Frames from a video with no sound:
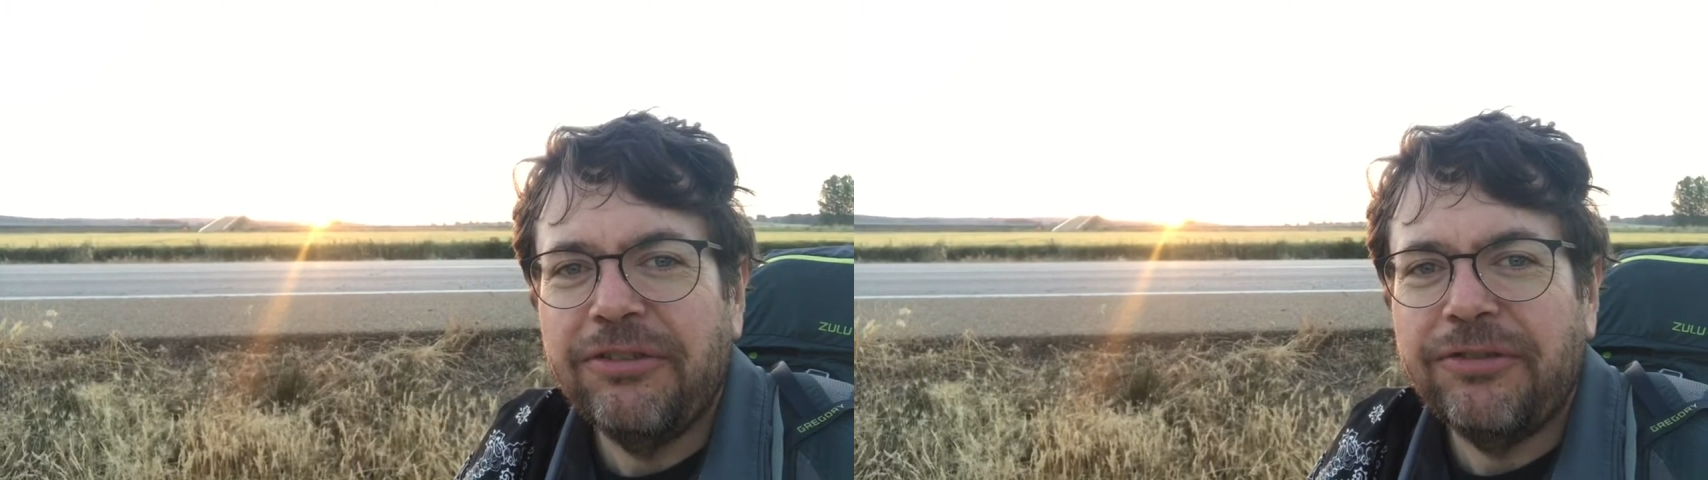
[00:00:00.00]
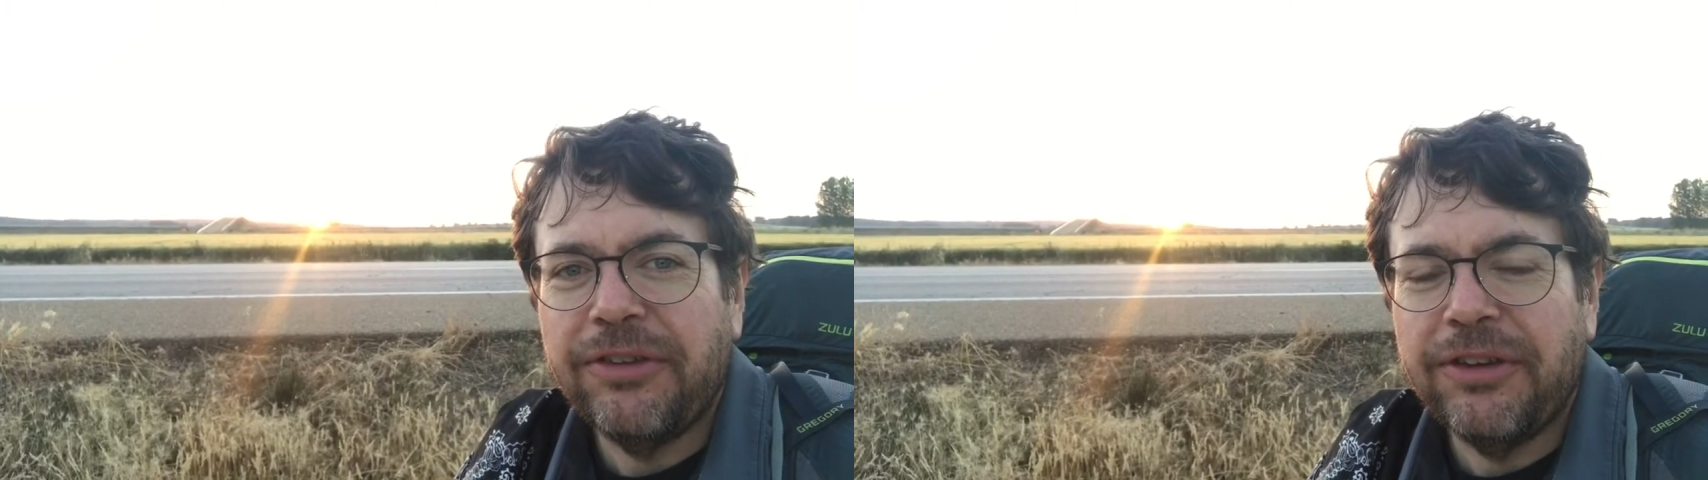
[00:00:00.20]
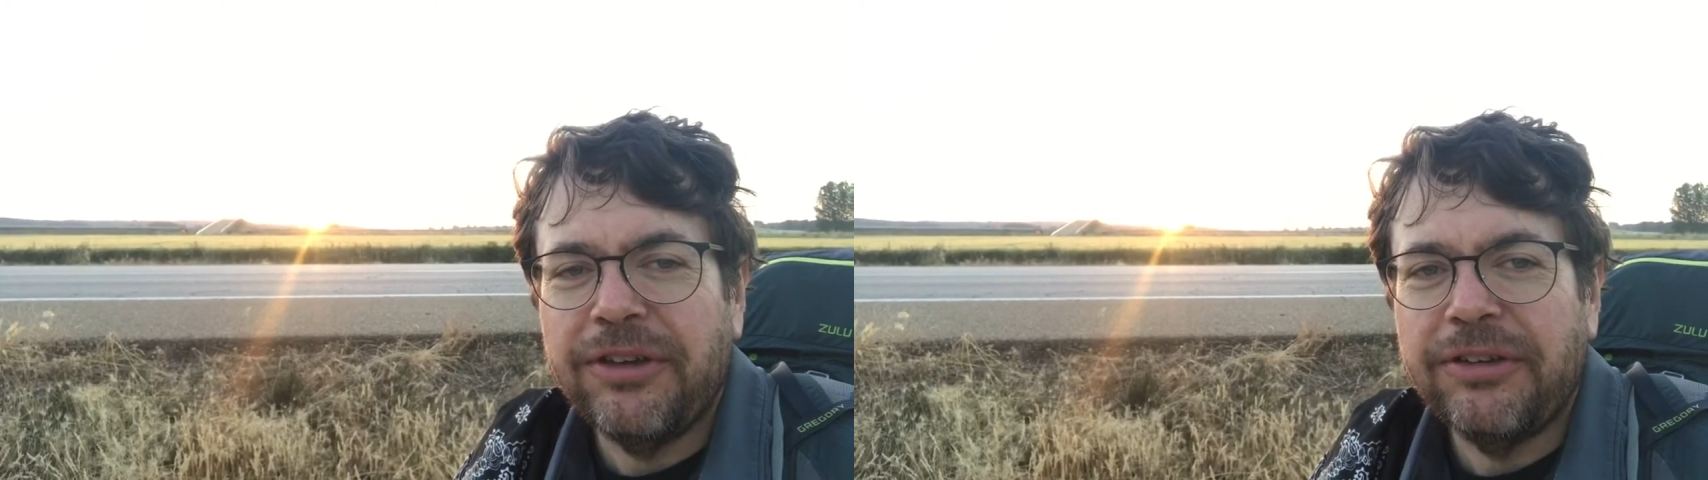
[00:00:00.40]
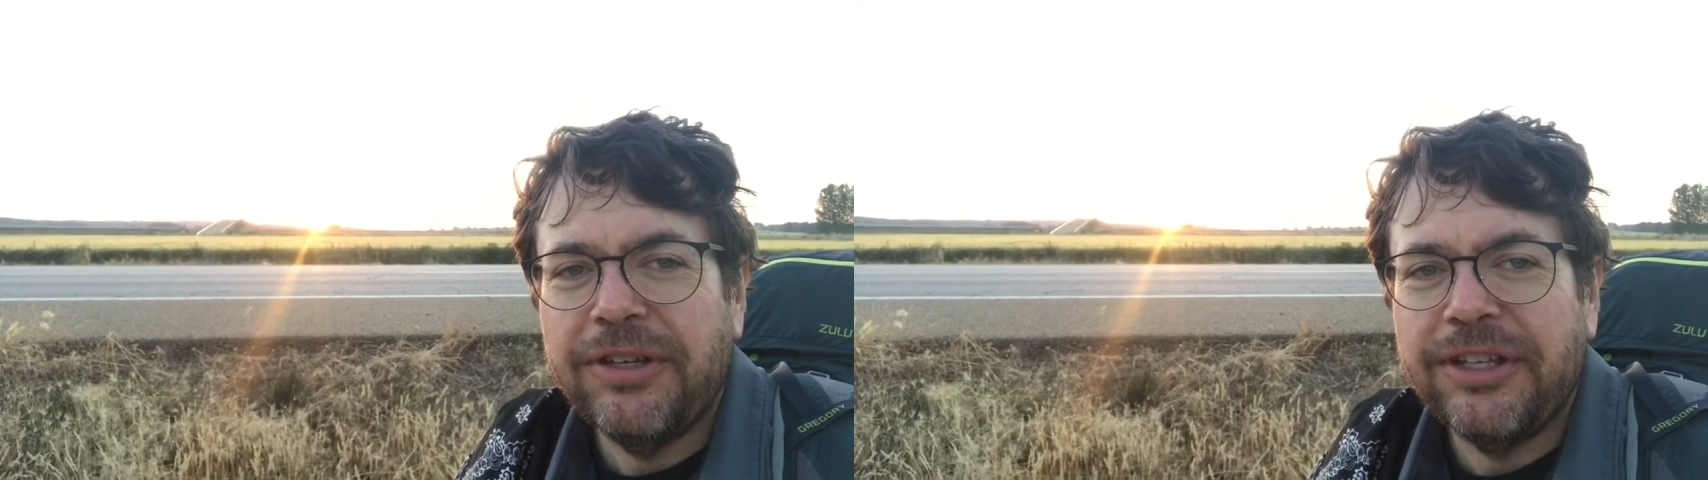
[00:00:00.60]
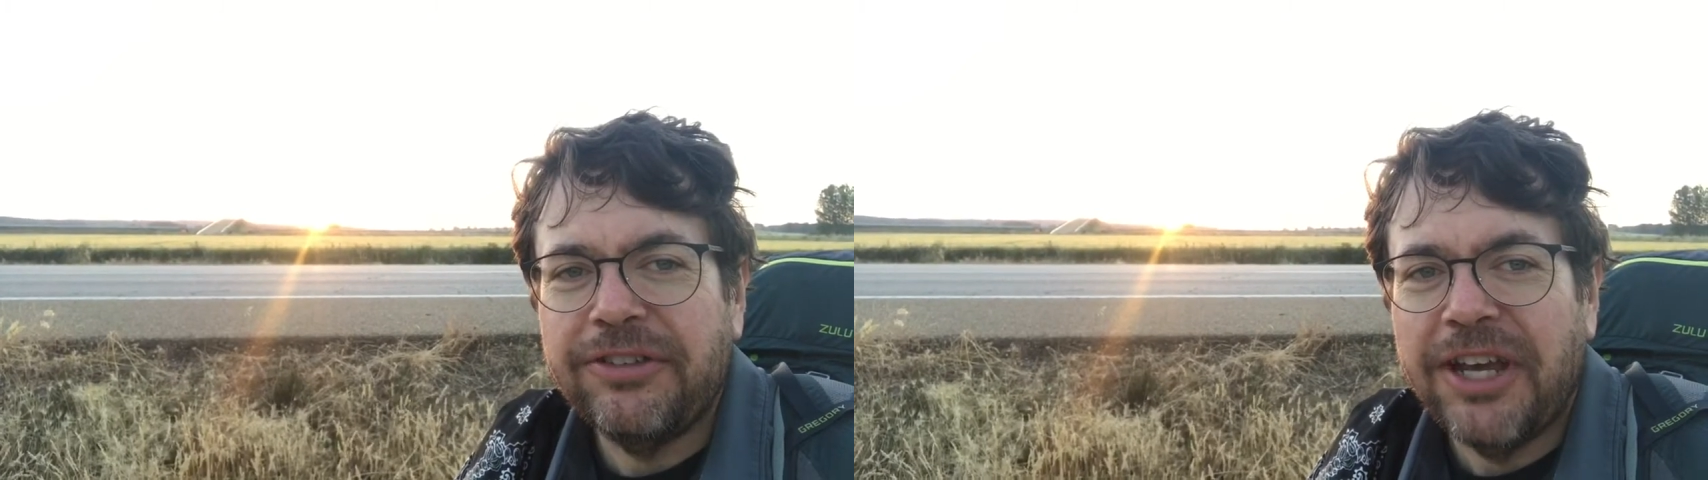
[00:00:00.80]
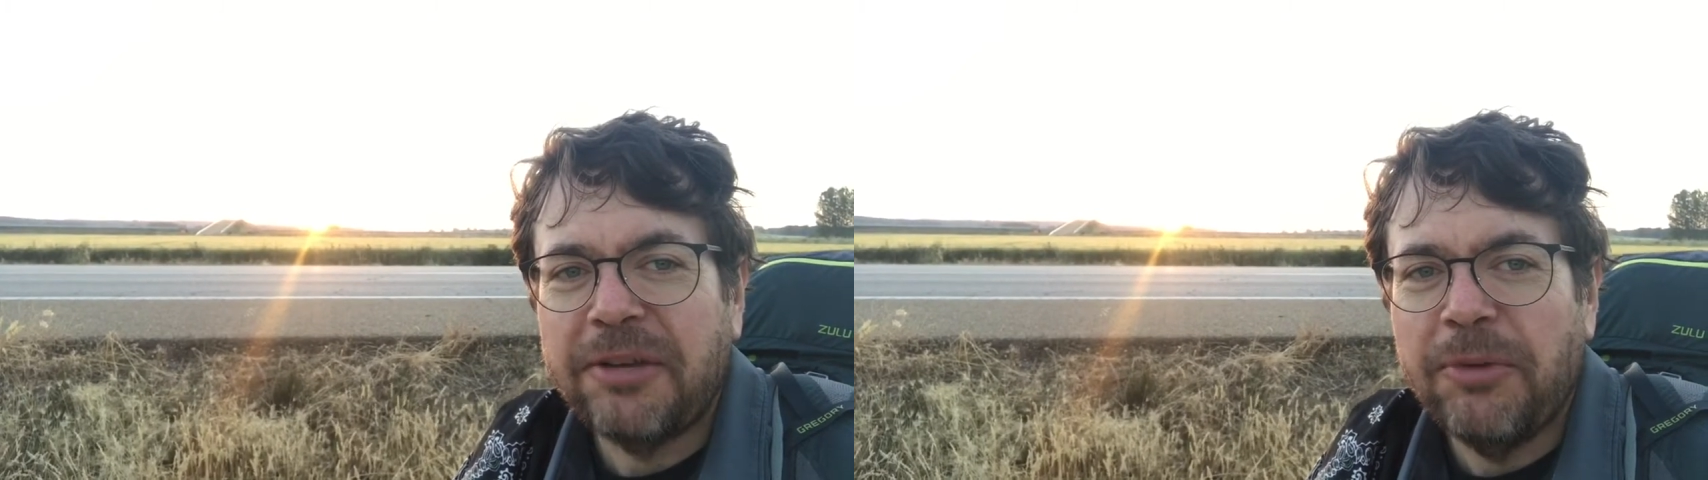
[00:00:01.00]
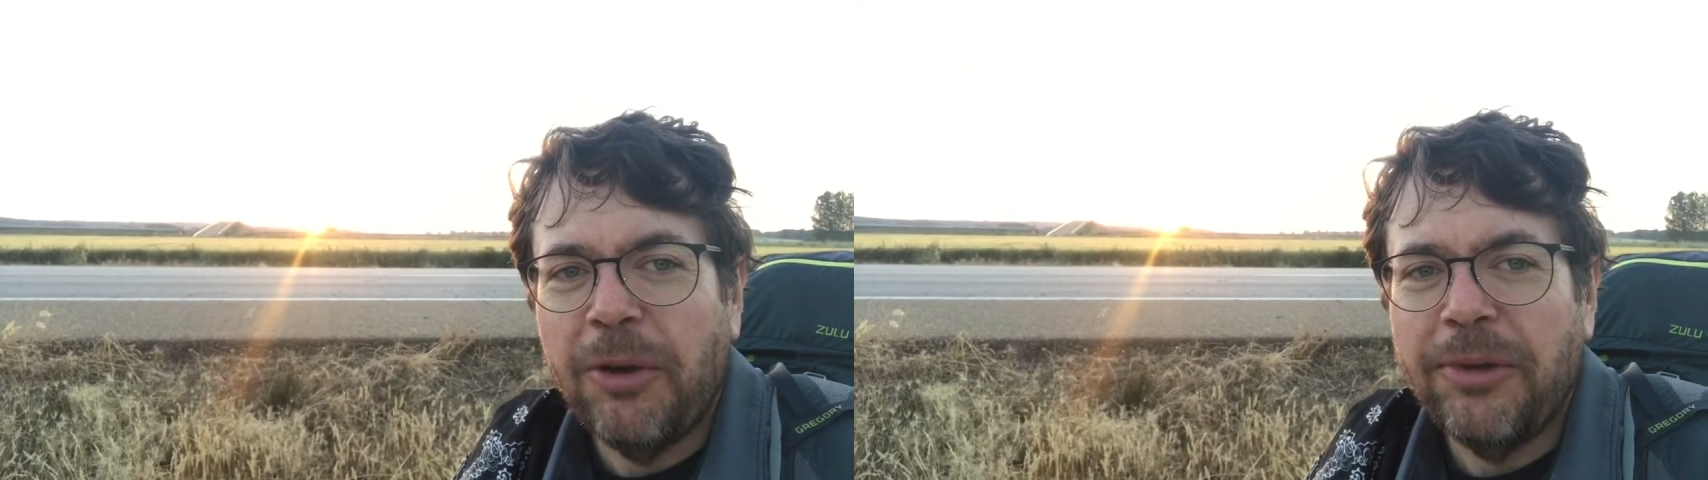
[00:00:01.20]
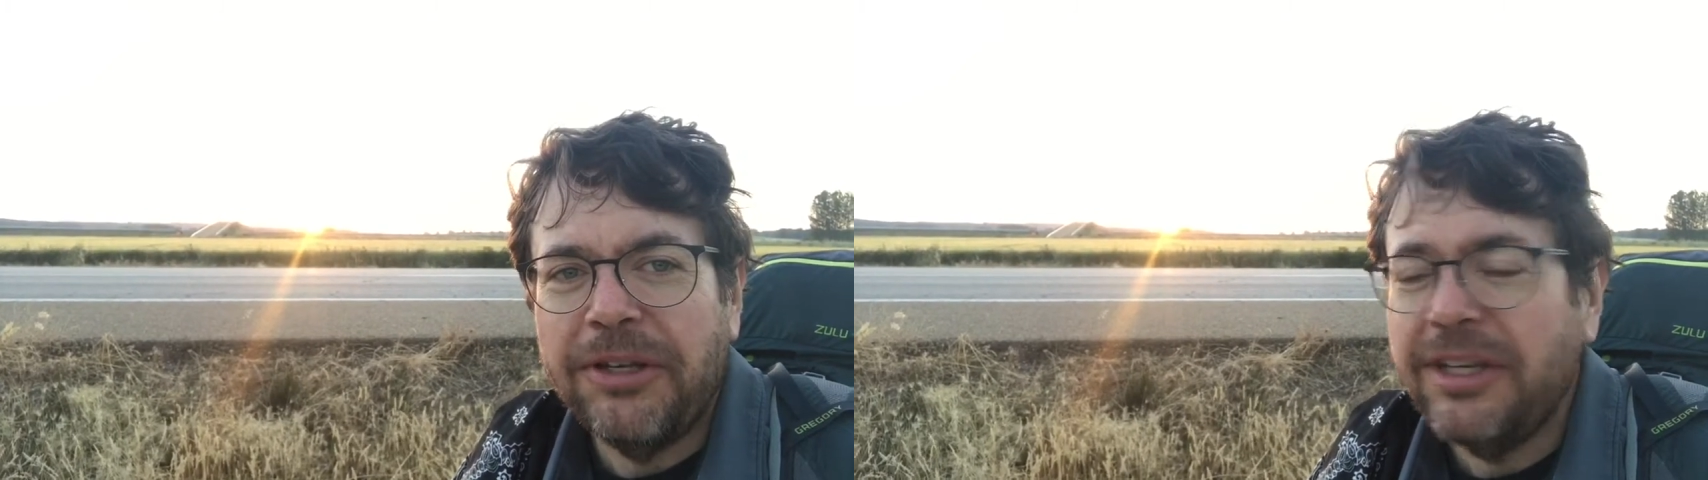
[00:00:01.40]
for the exact moment.